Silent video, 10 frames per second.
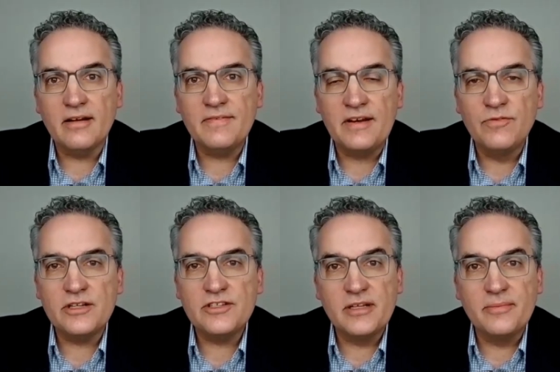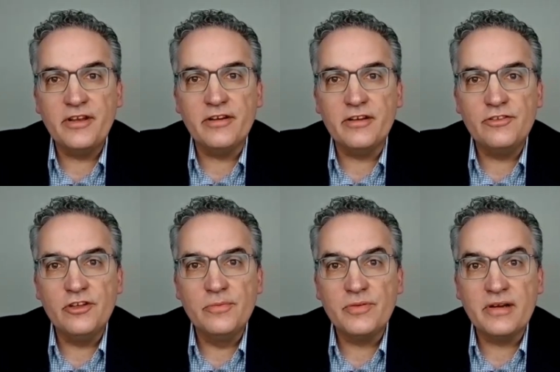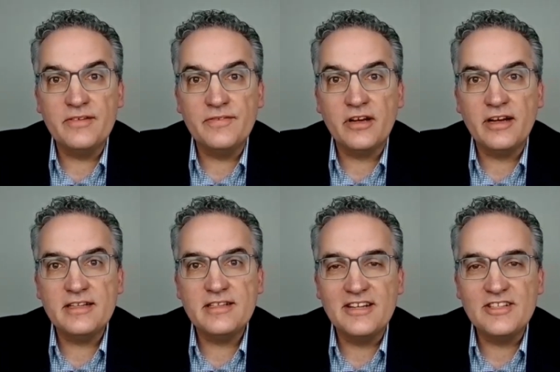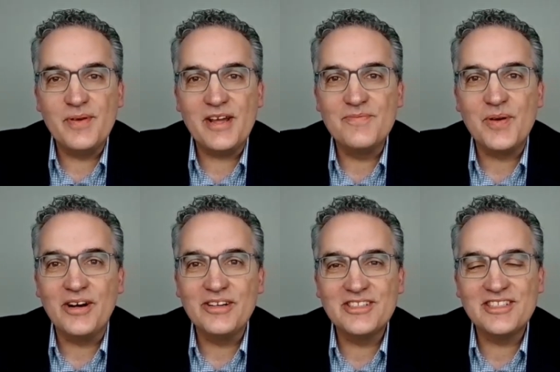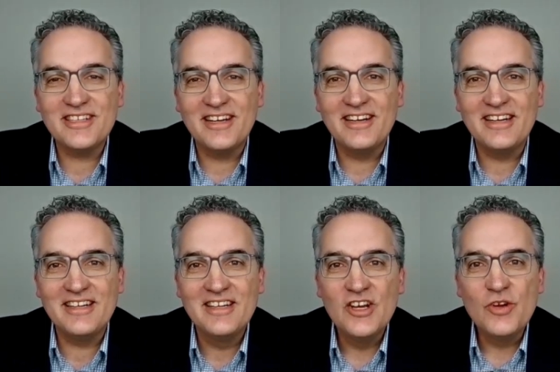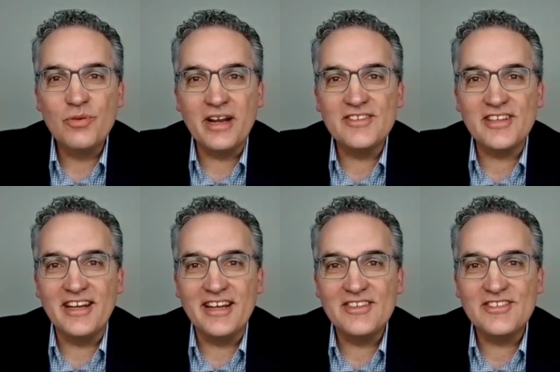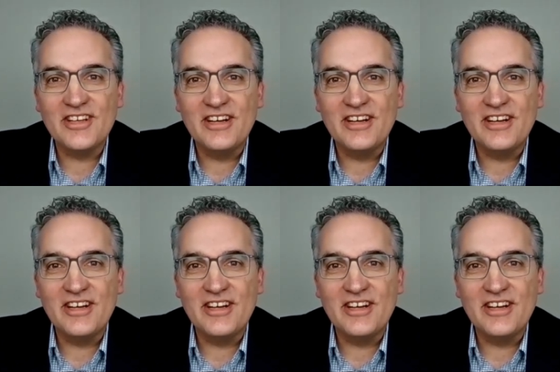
I've watched some of your YouTubes where you've taught Tibetan monks brain science.